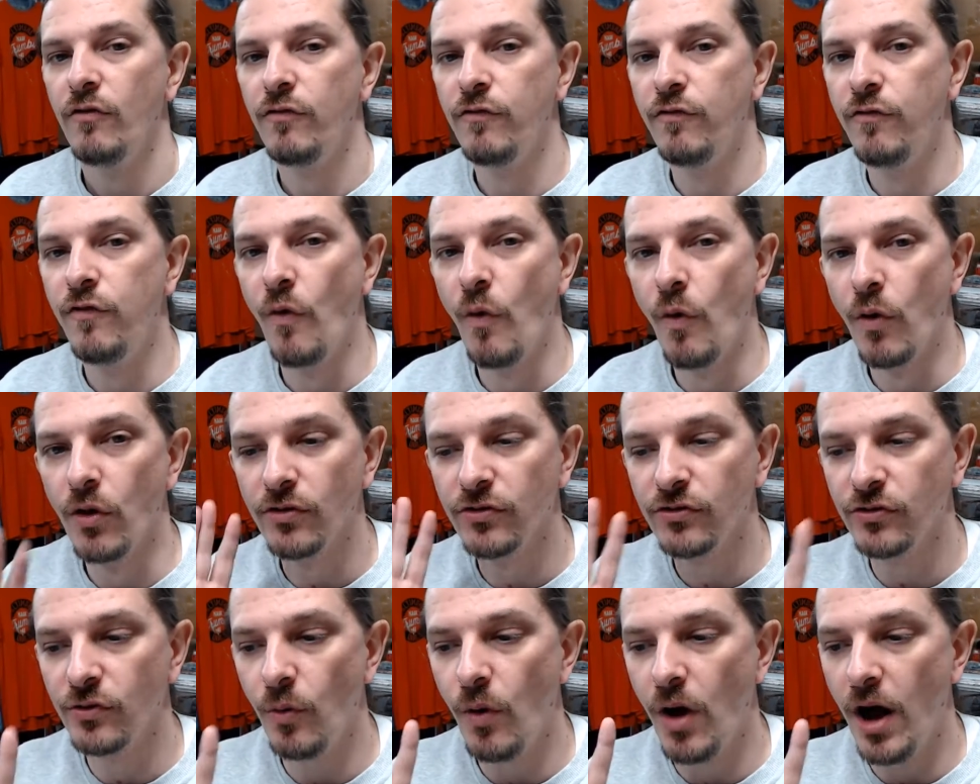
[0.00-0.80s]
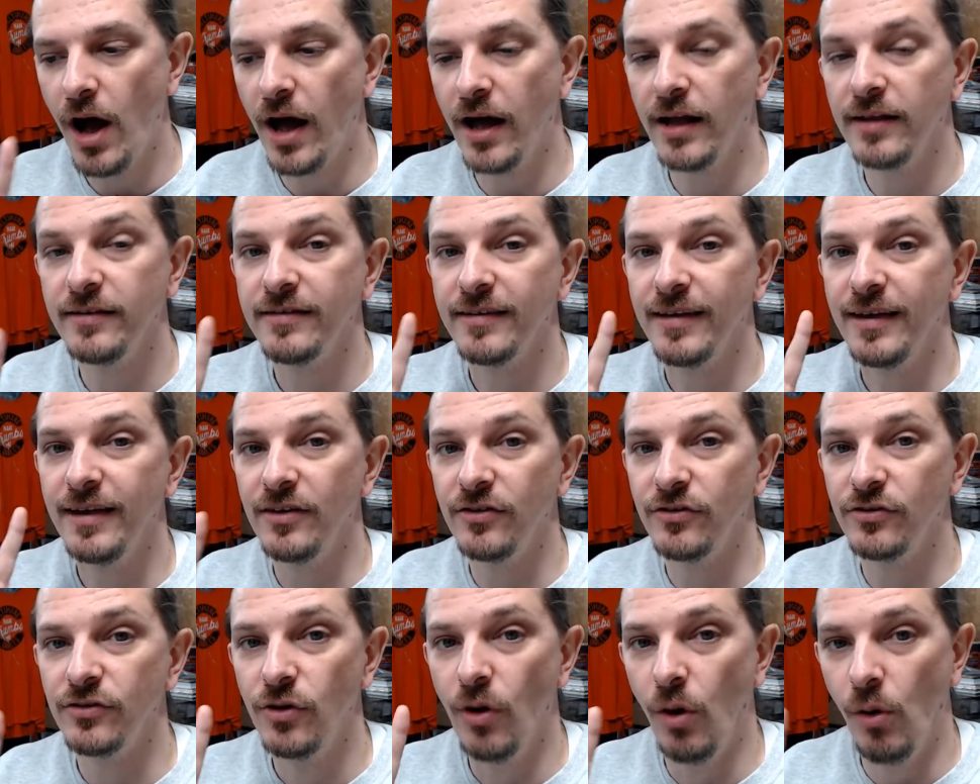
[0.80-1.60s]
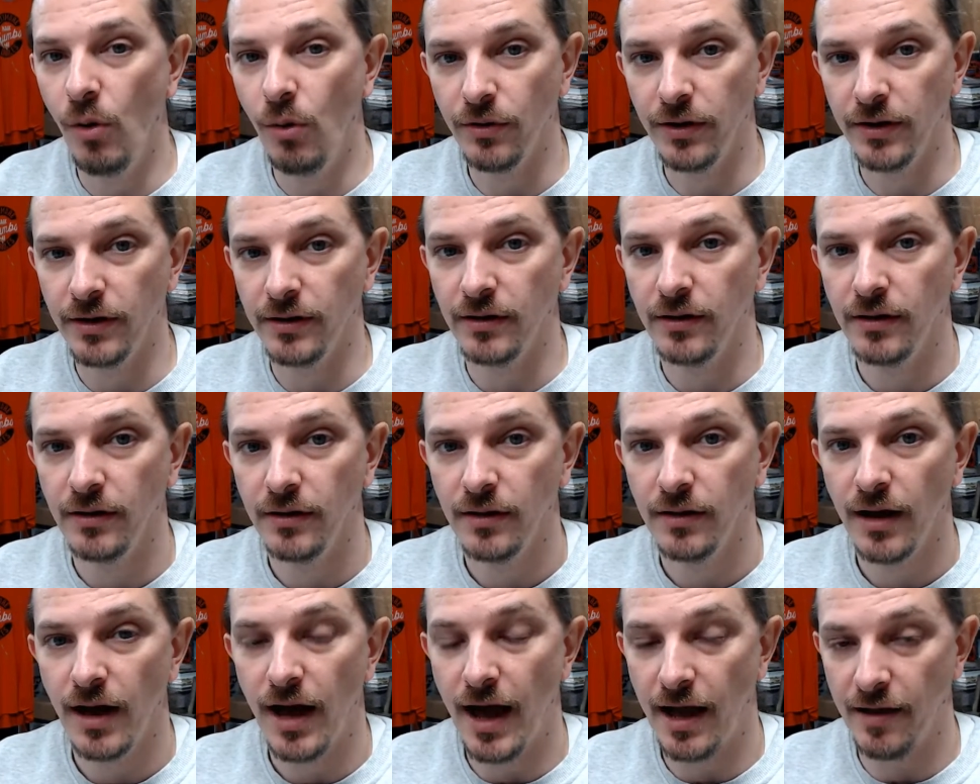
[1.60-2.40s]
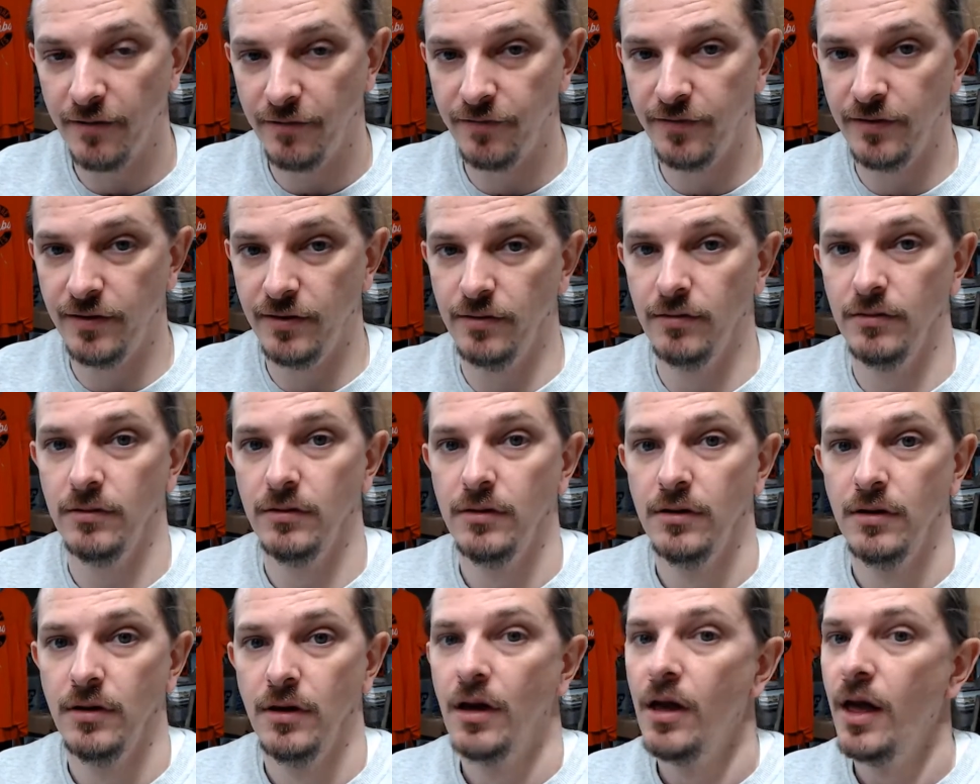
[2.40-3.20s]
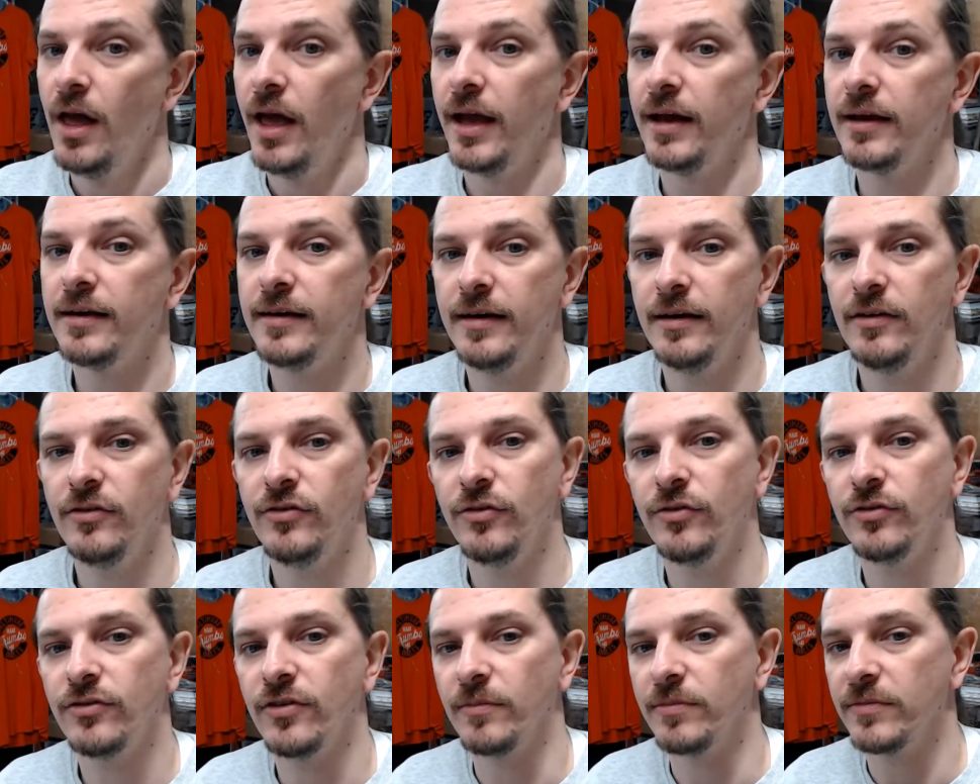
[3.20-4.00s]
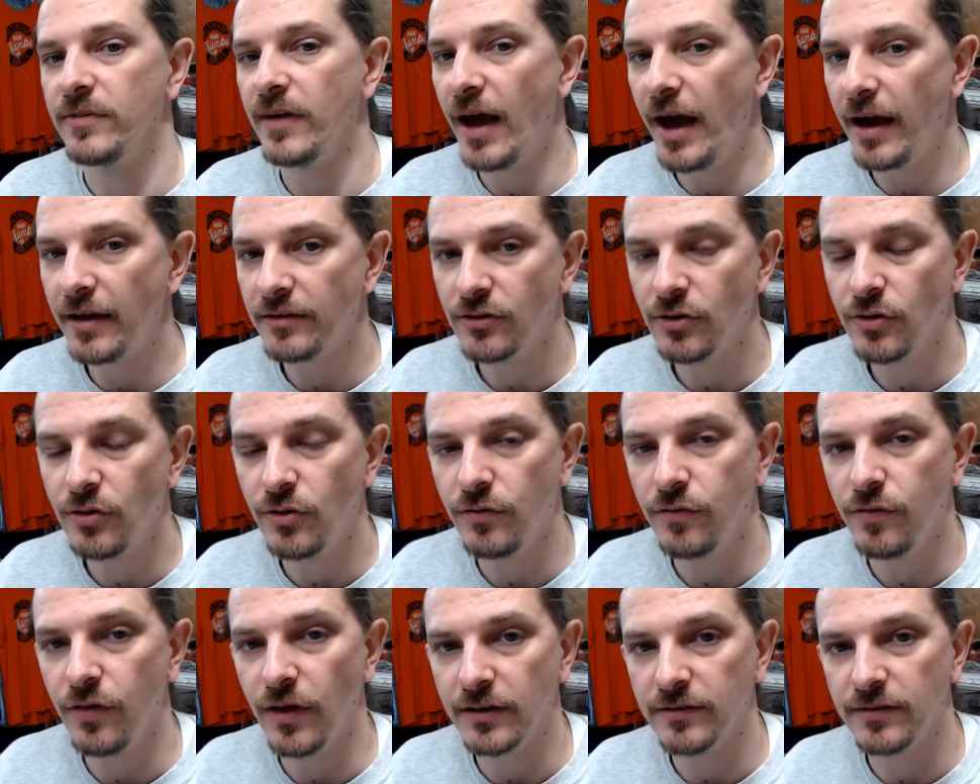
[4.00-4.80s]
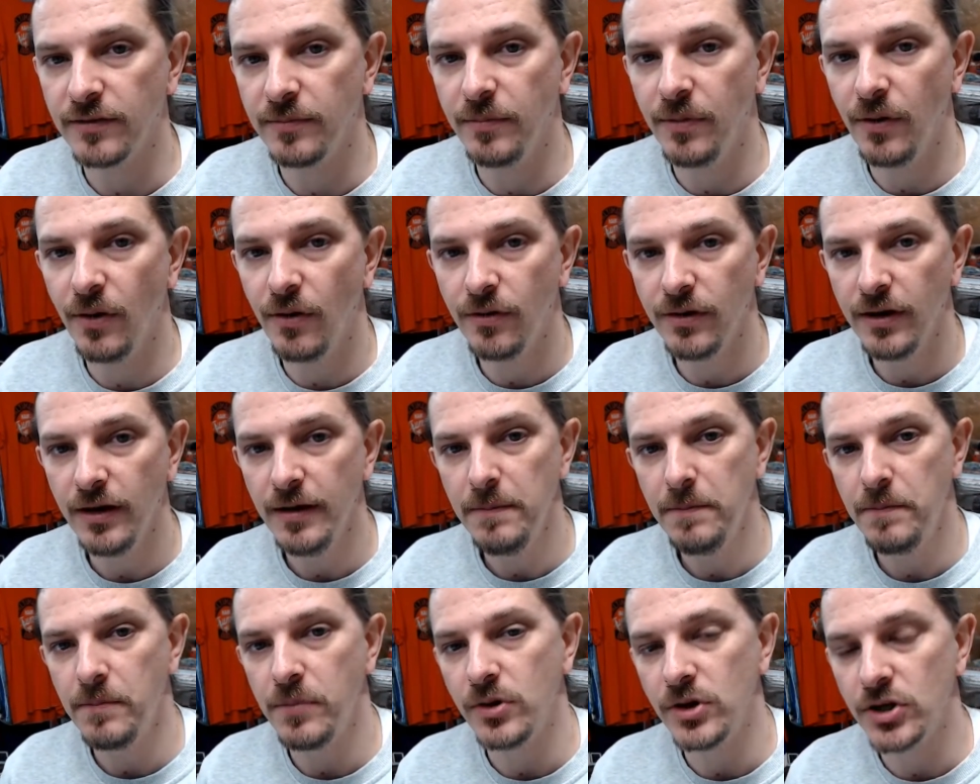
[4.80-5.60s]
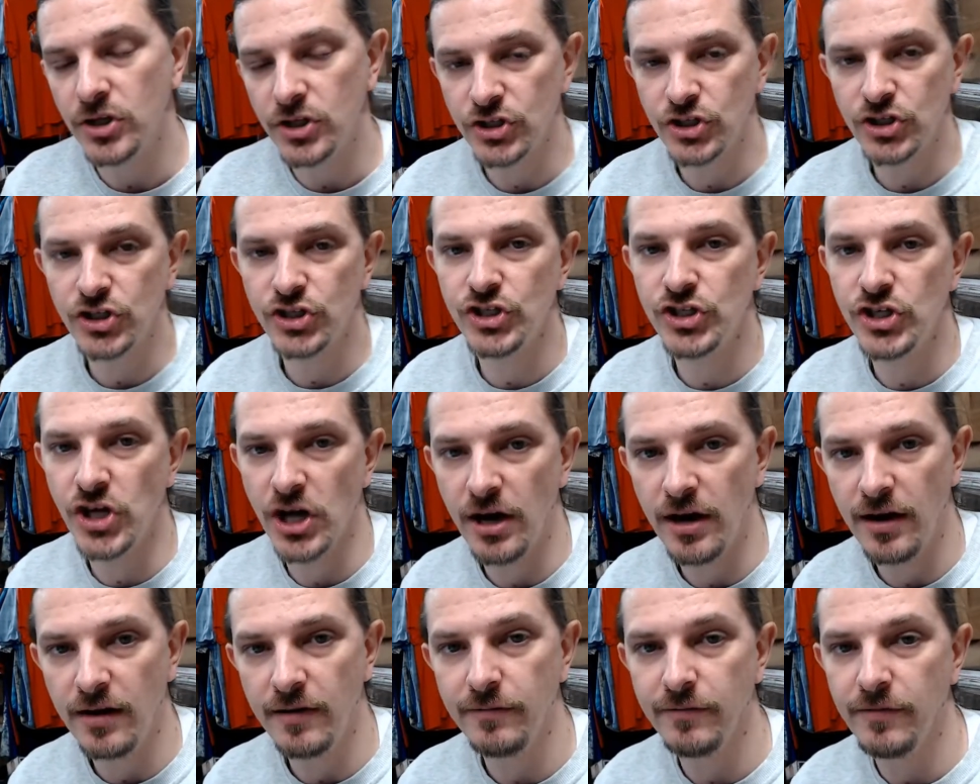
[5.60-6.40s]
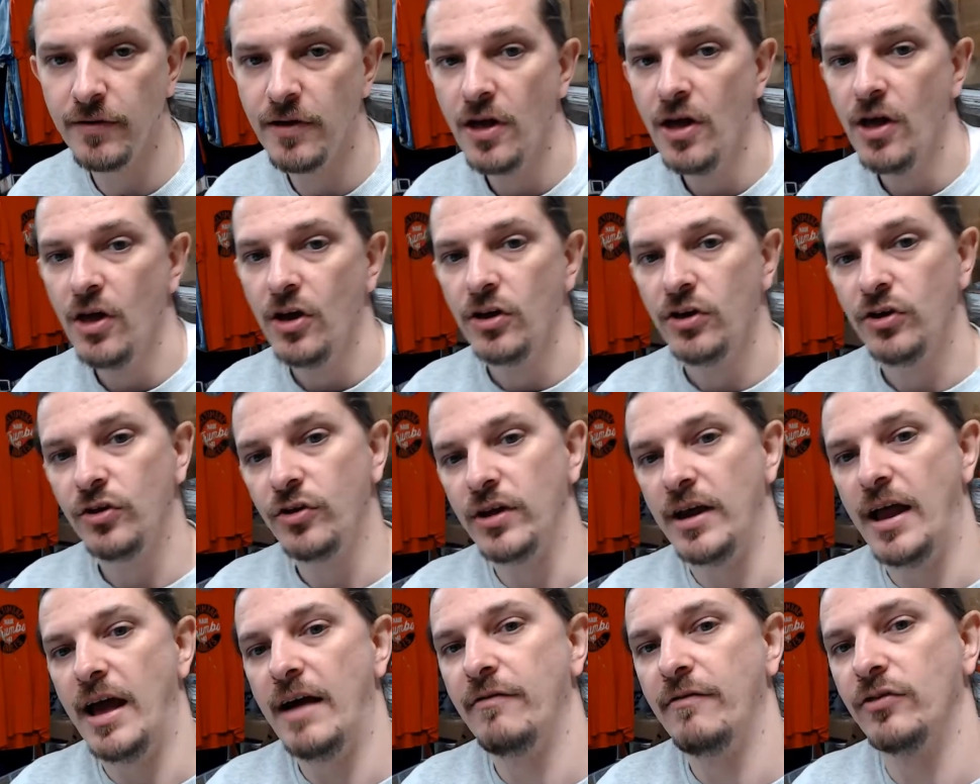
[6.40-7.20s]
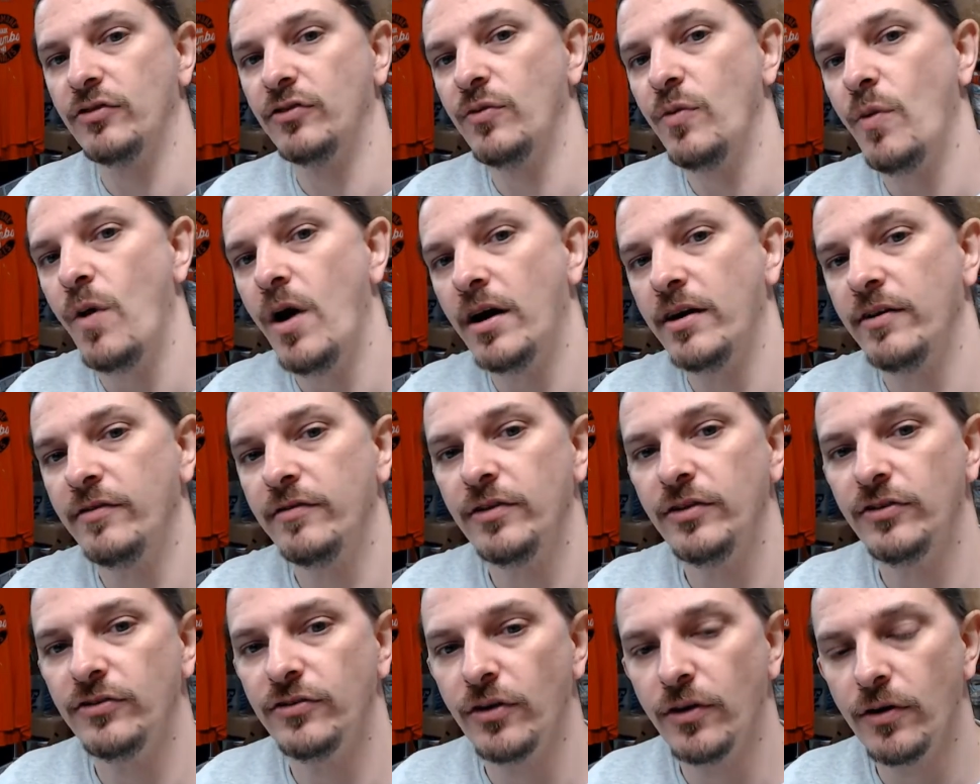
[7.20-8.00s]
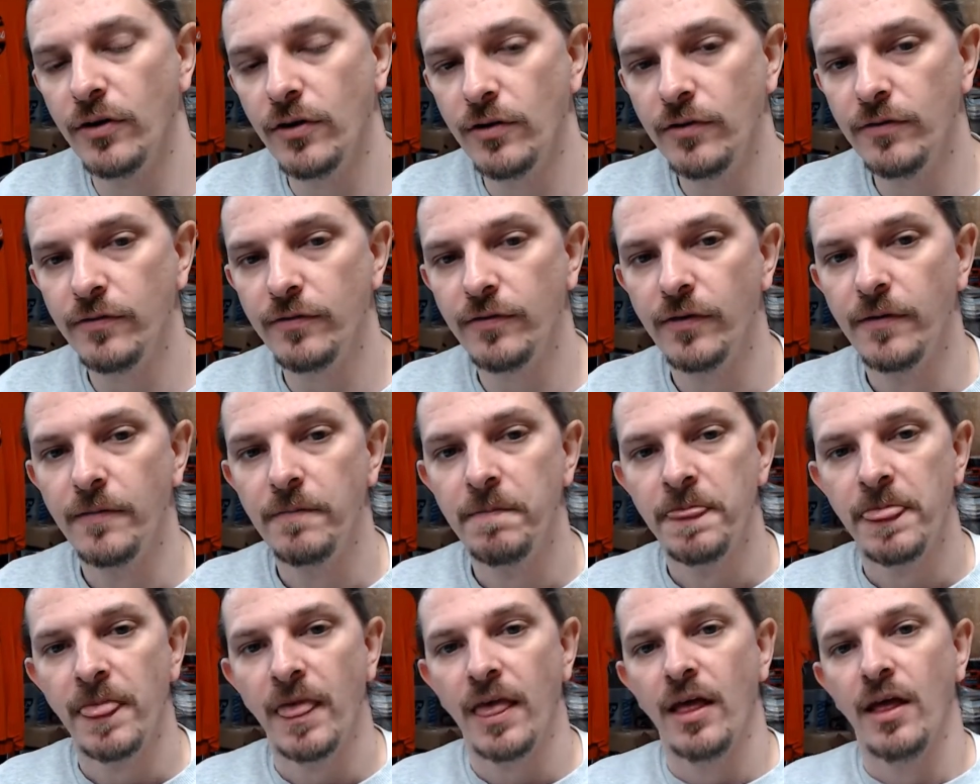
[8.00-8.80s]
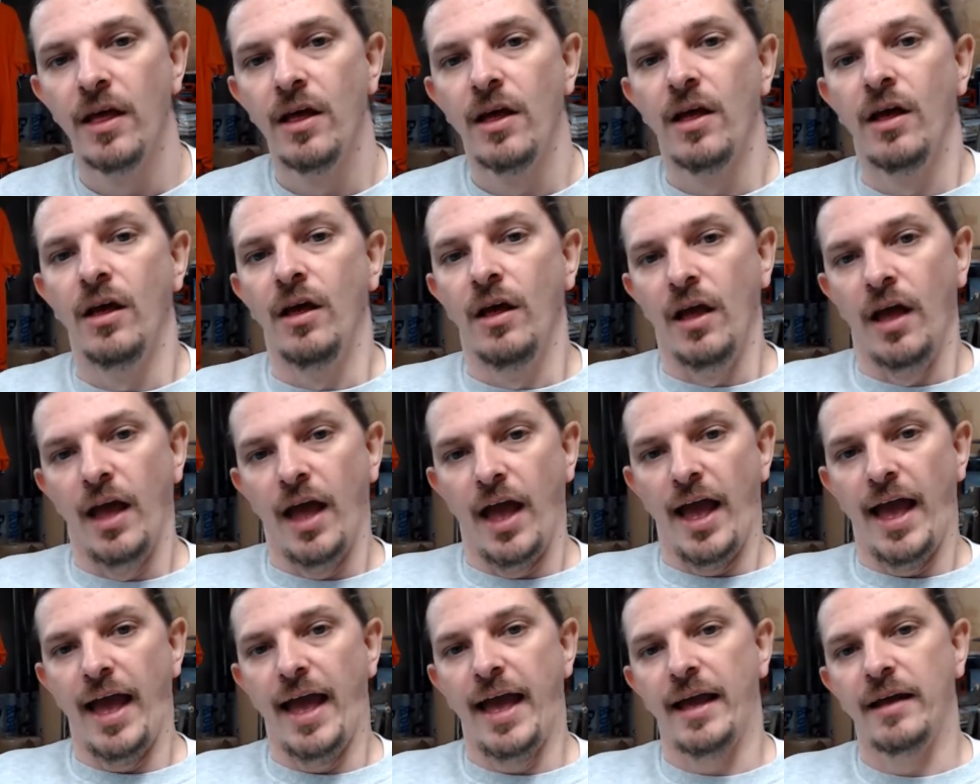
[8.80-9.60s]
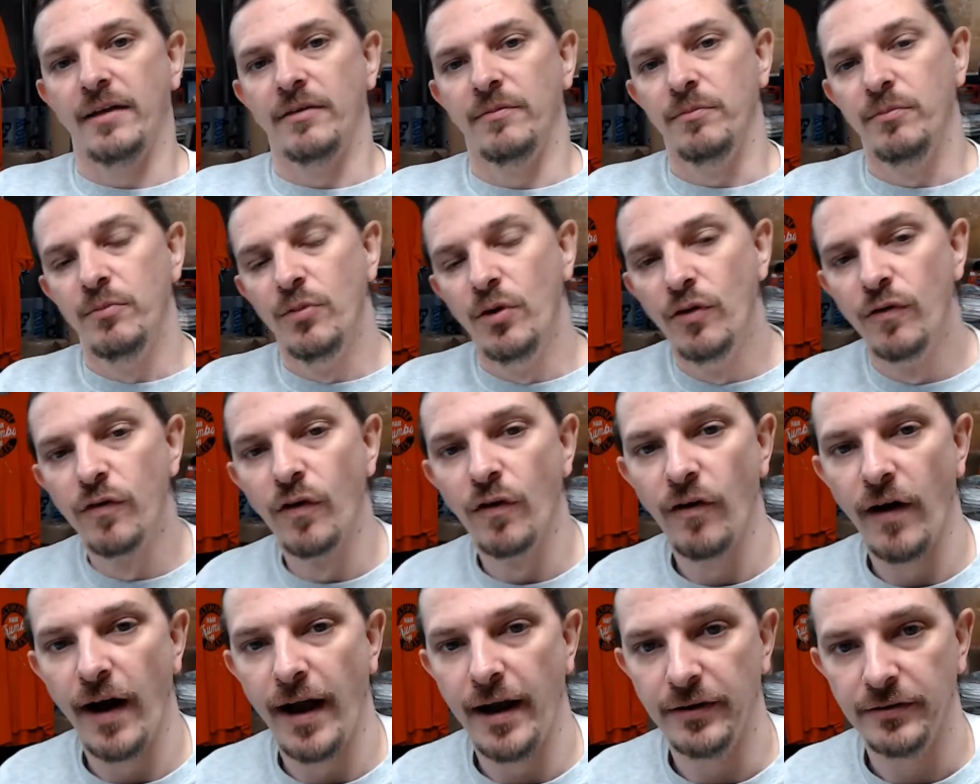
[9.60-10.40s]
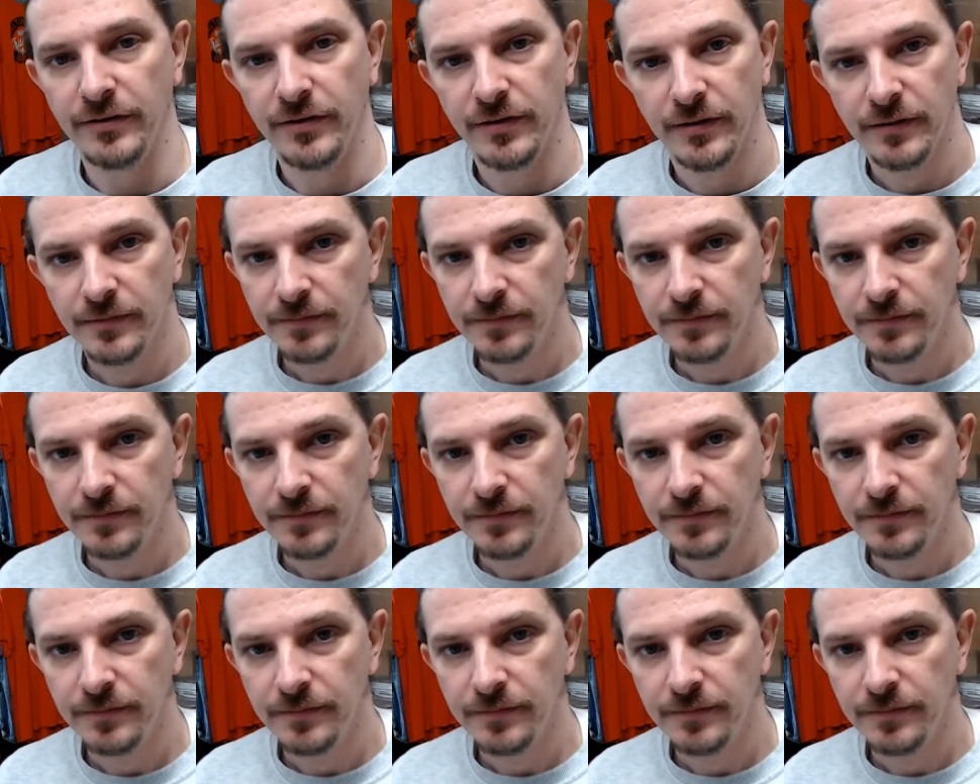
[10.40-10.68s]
4 squads is golden, I feel. It gives you some tactical flexibility, push, shove. You can have a squad in reserve and move around.